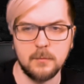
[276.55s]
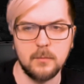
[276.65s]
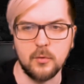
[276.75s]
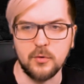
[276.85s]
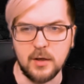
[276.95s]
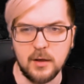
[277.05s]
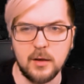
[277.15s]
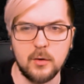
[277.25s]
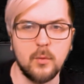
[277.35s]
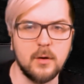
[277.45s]
on the
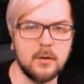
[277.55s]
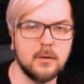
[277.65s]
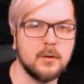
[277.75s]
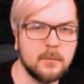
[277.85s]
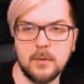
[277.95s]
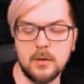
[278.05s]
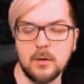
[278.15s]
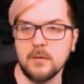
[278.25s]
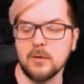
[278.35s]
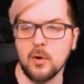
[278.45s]
cake where it
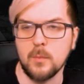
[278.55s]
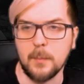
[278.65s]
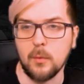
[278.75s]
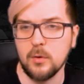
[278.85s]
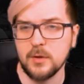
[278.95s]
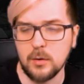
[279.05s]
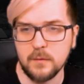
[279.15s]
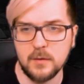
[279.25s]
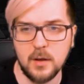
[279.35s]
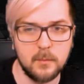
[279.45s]
doesn't come up all that often,